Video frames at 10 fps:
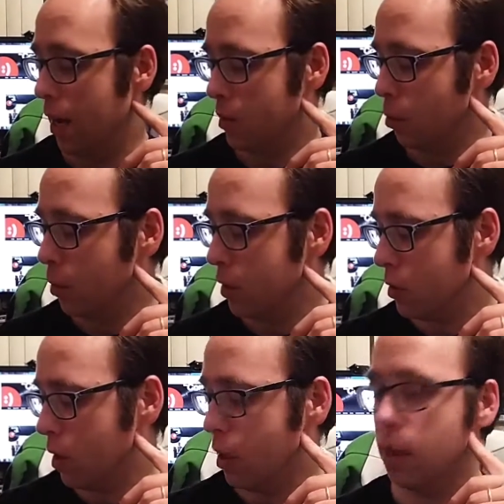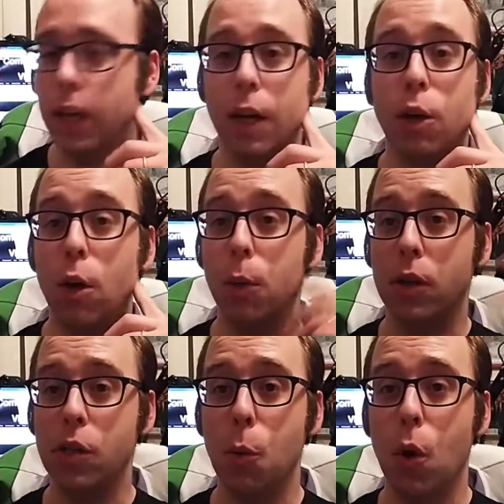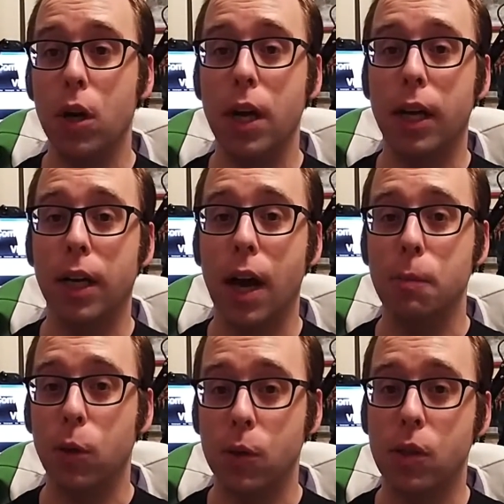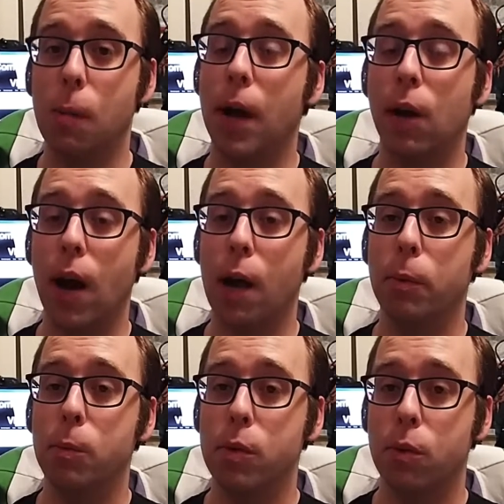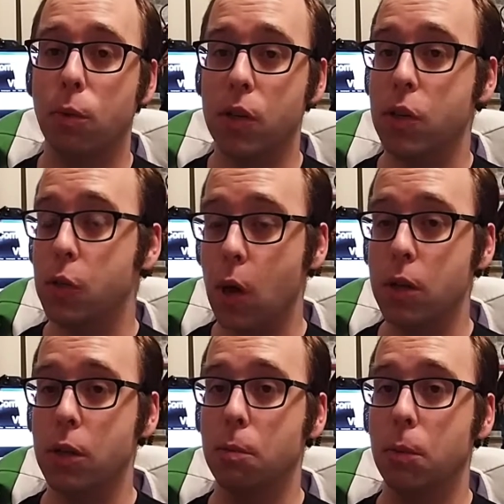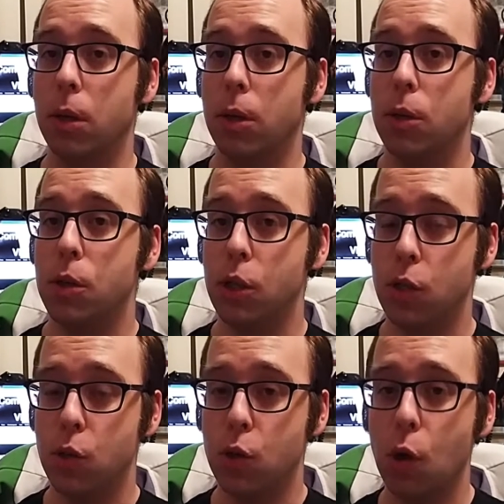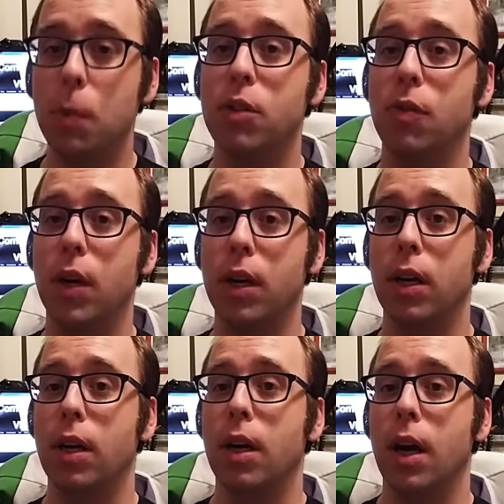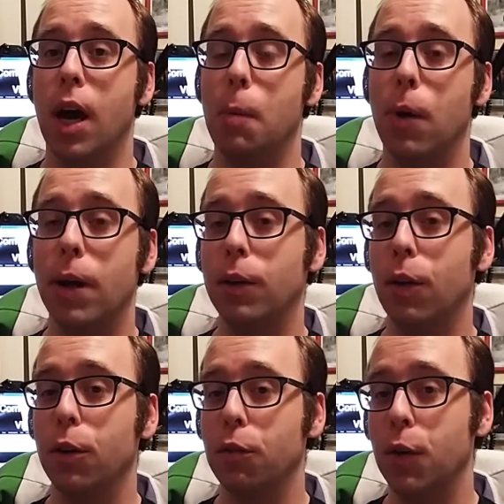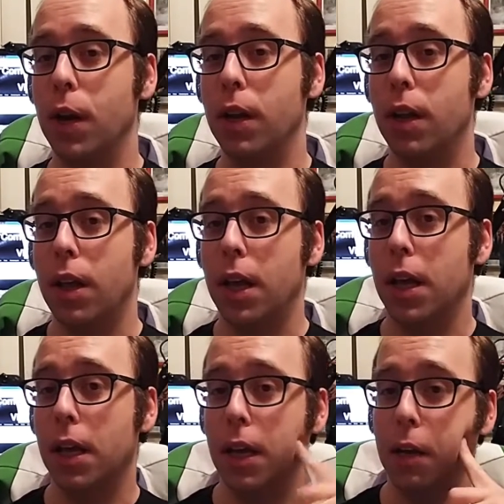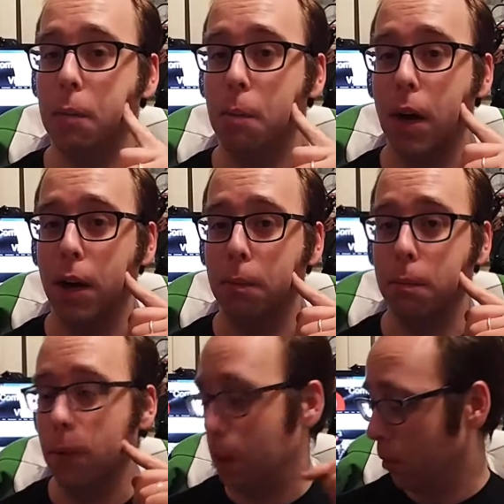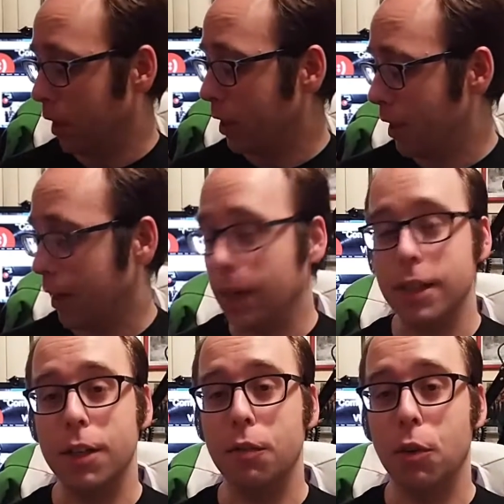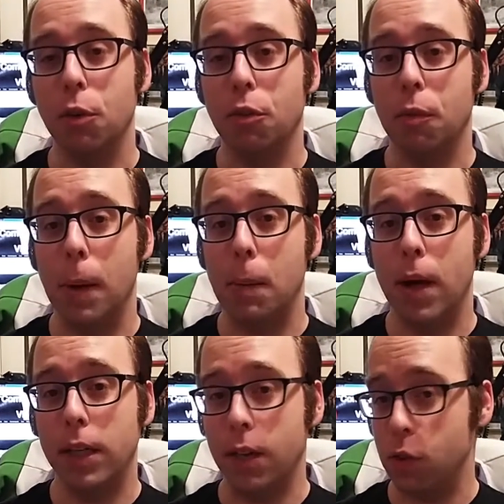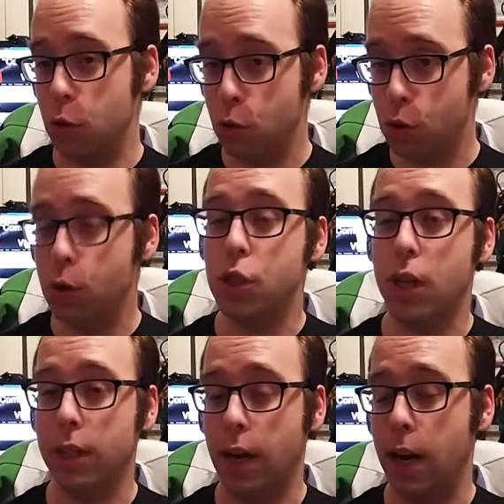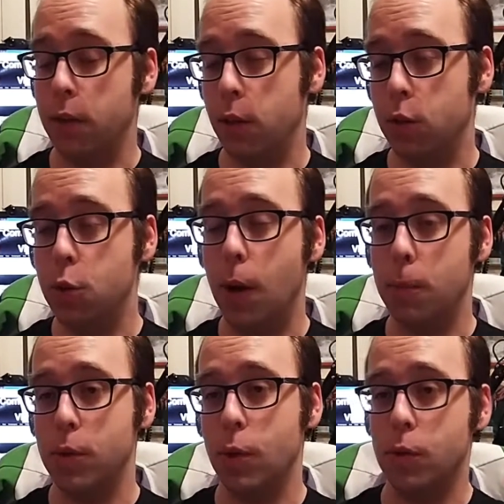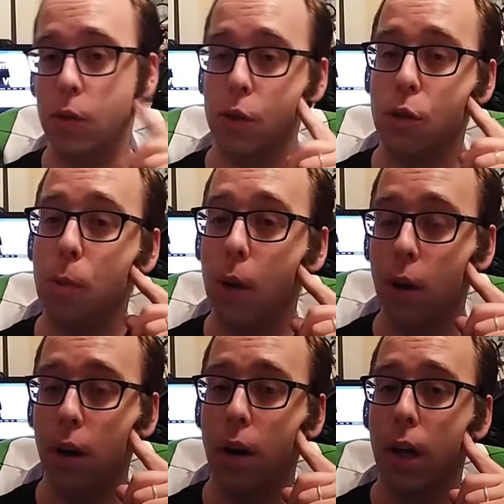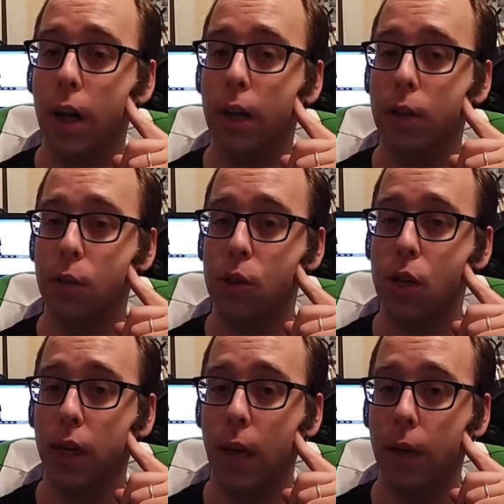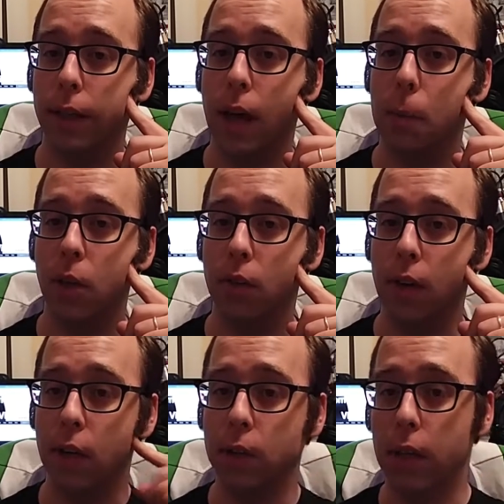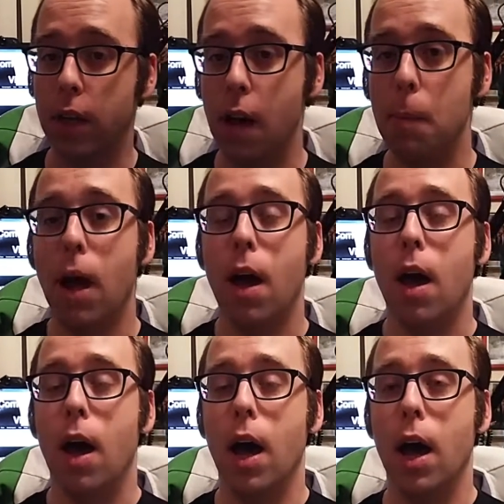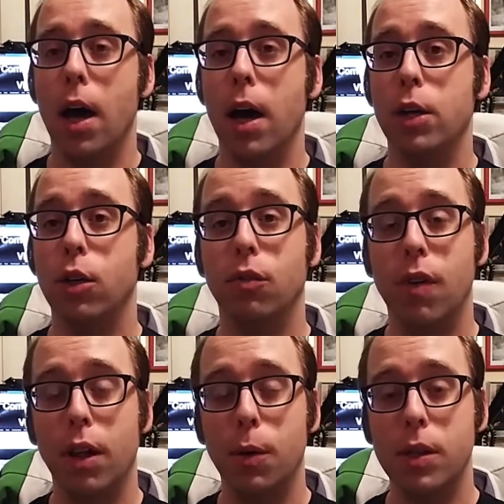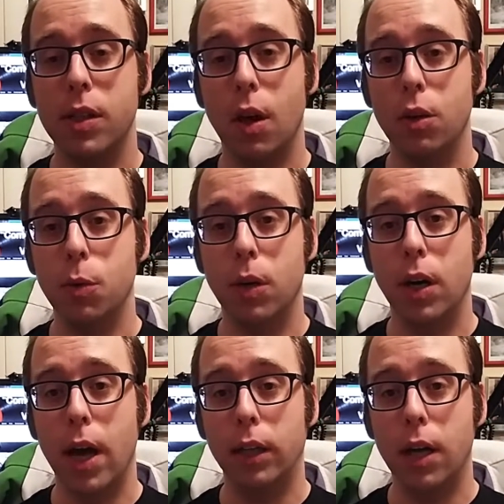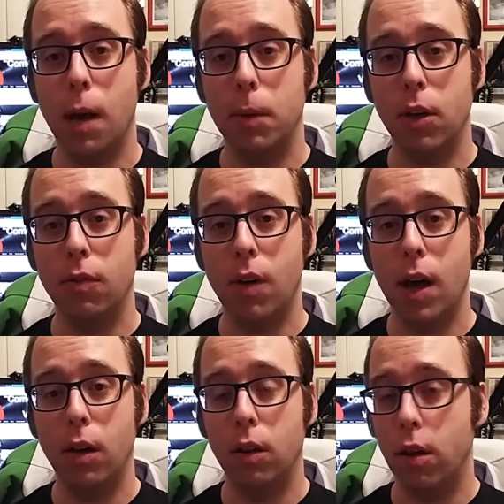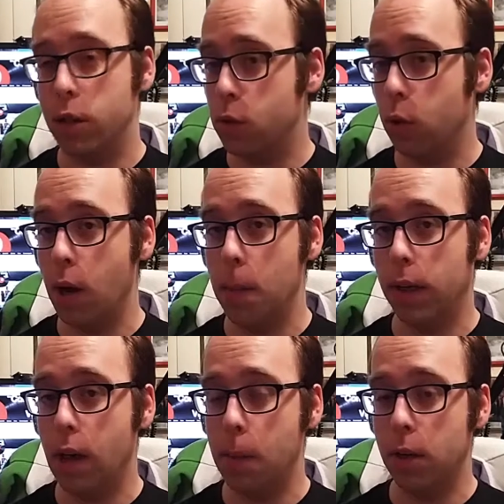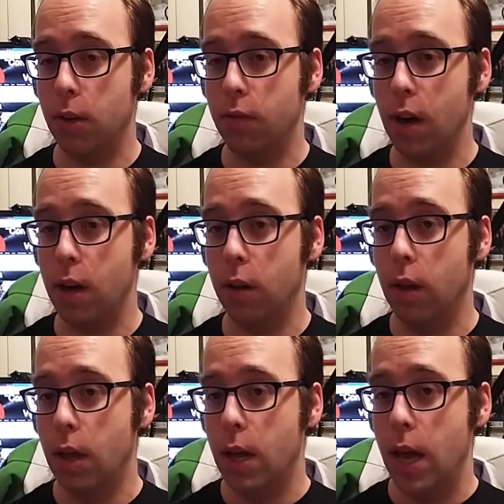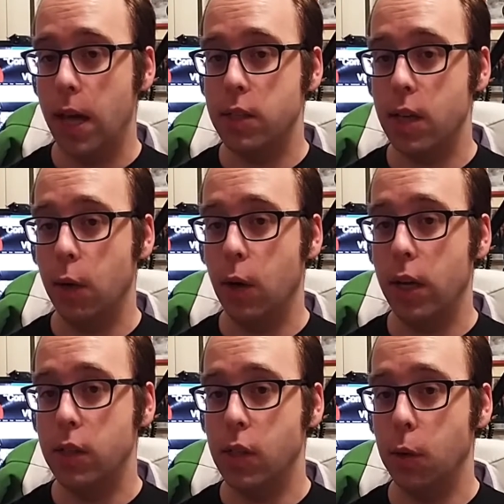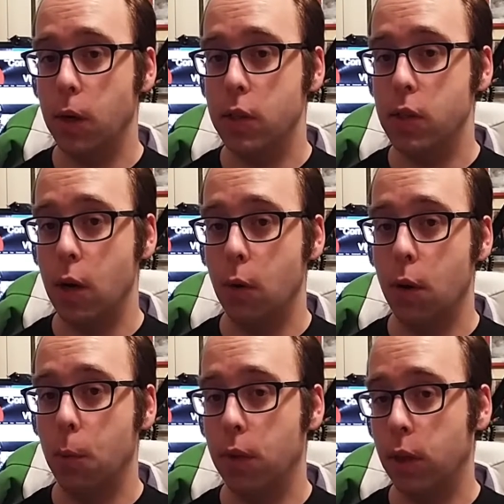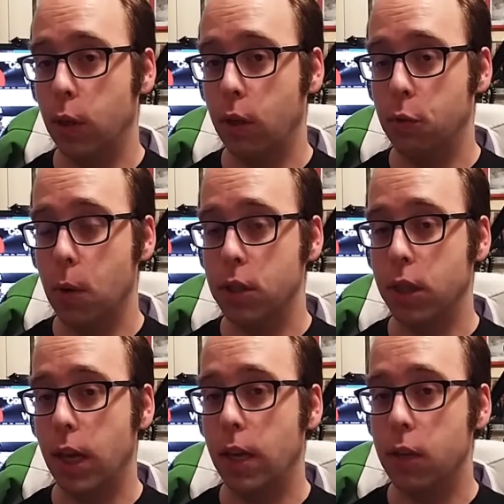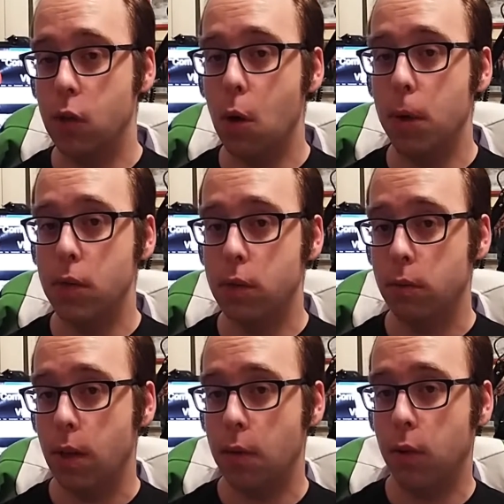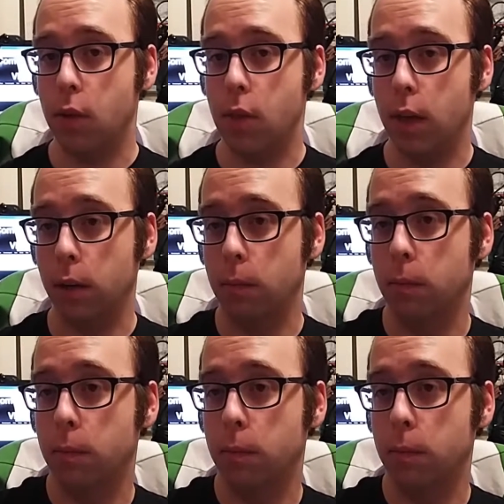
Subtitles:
So please go to RustyWarren.com. You can still buy her albums. Rusty's awesome. She's so much fun. I'm proud to call her a friend, and I'm lucky that I got to interview her for my podcast. You should check that out. There are 2 episodes. It's a 2-parter that you should check out at comedyonvinyl.com. You can follow us on Twitter at comedyonvinyl, on Instagram at comedyonvinyl, etc., etc., etc. Well, thank you guys for watching, and as always, have a good thing.